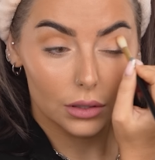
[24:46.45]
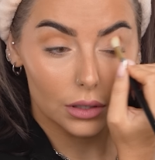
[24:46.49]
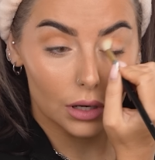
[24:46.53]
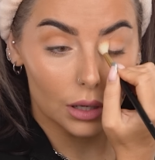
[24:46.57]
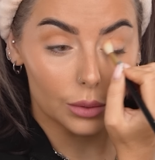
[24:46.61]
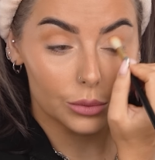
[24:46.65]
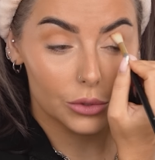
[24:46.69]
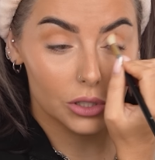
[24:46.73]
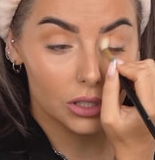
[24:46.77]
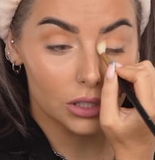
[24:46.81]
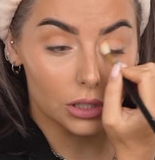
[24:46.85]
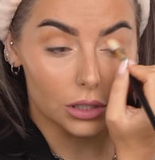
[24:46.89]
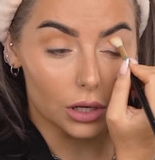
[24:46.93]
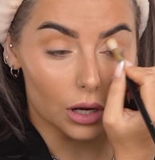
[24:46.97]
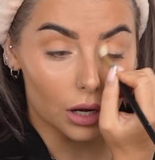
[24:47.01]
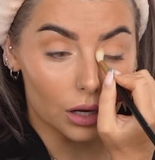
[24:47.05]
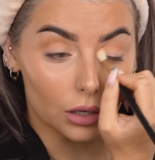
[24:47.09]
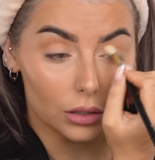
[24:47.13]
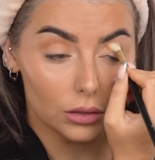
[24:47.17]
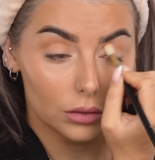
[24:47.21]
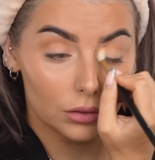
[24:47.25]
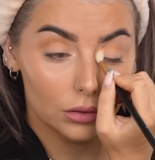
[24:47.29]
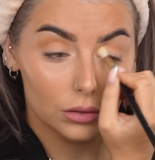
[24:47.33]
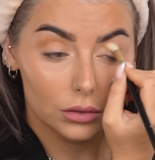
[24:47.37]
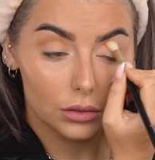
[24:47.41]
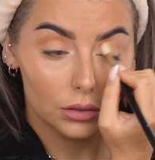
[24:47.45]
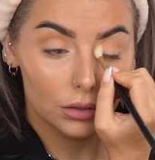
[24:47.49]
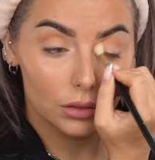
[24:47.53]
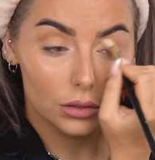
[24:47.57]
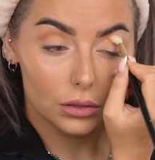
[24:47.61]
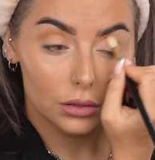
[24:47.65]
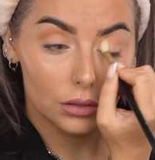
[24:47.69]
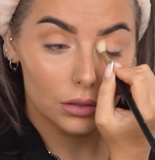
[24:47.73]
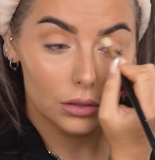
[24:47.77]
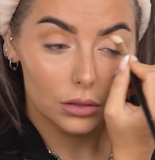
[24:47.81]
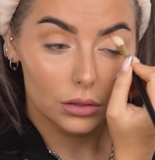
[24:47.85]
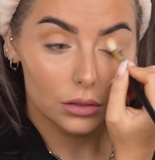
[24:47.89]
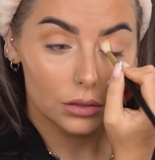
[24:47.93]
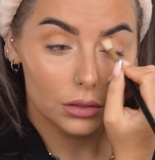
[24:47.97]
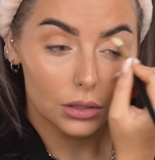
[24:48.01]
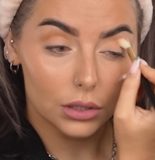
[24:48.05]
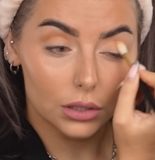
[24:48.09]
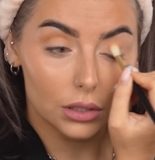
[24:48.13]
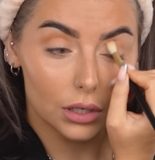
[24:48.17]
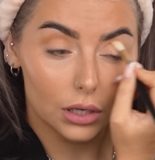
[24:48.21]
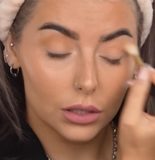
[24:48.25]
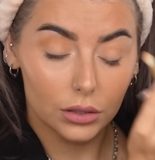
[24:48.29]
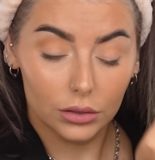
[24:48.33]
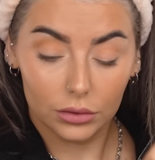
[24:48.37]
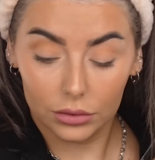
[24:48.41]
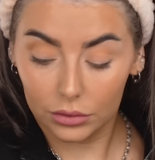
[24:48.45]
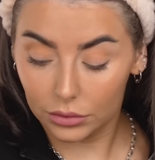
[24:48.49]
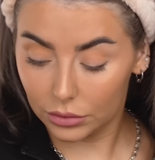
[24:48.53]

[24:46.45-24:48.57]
I'm just a girl, you know.